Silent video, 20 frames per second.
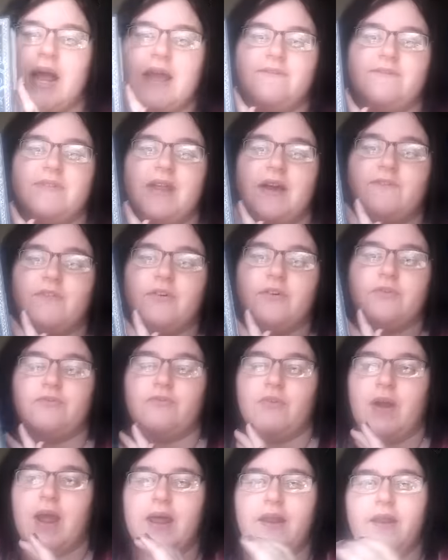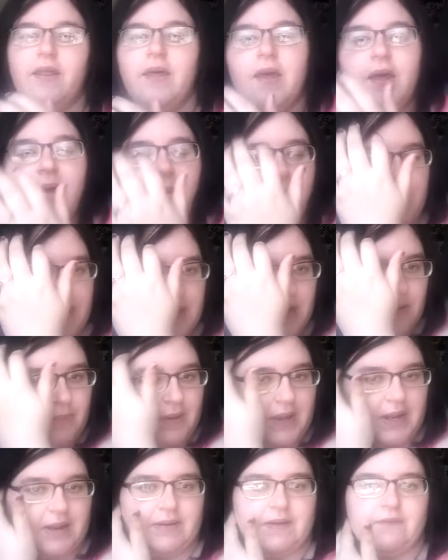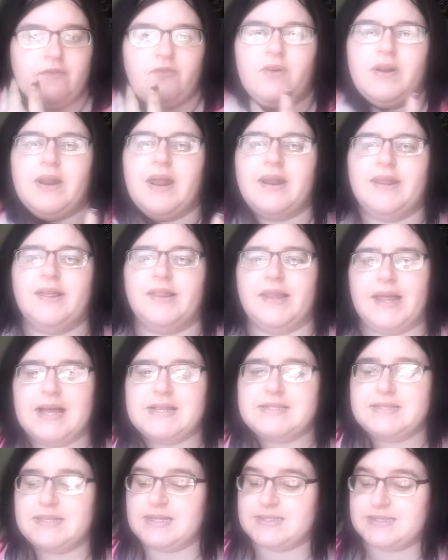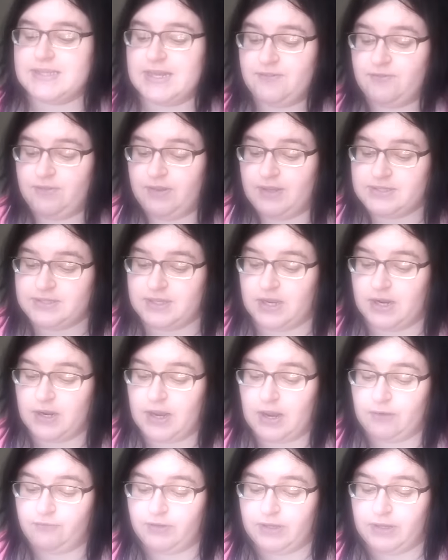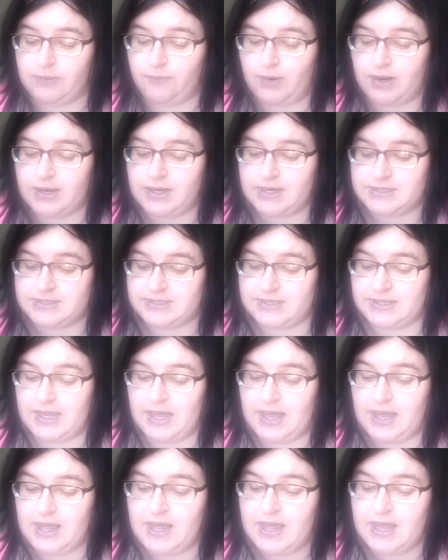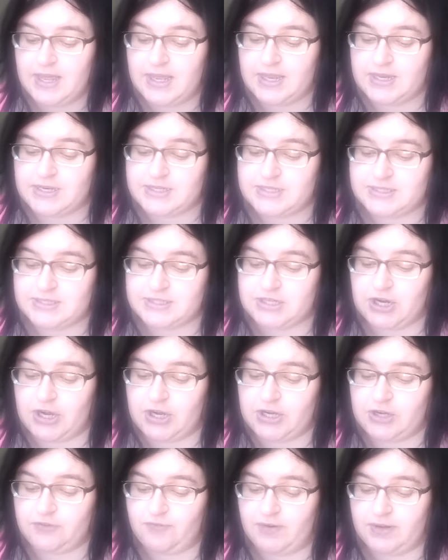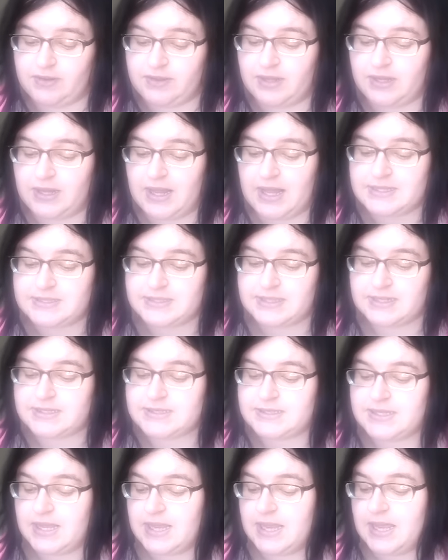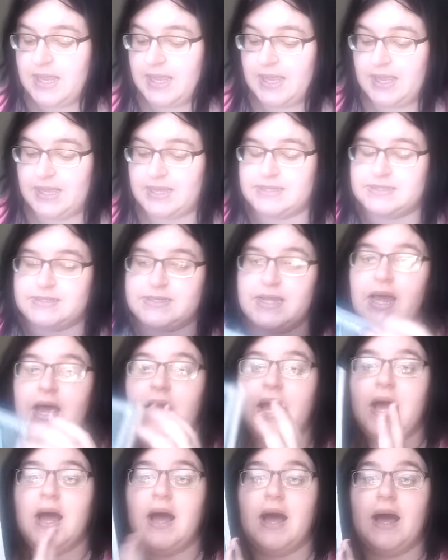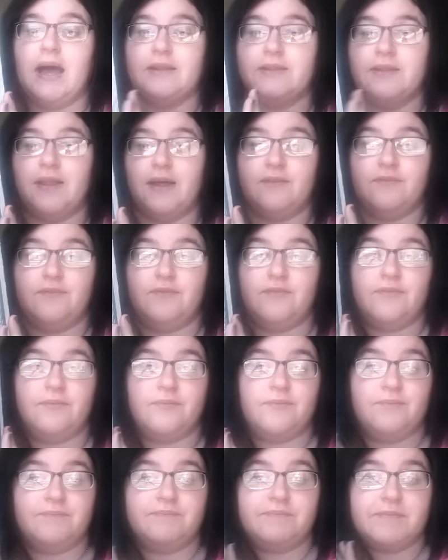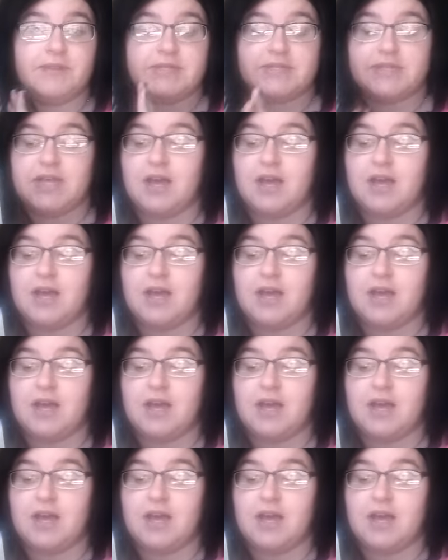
I've never read Peter Pan. I've never read any classics, and I really wanted to get into starting to read the classics, and I love this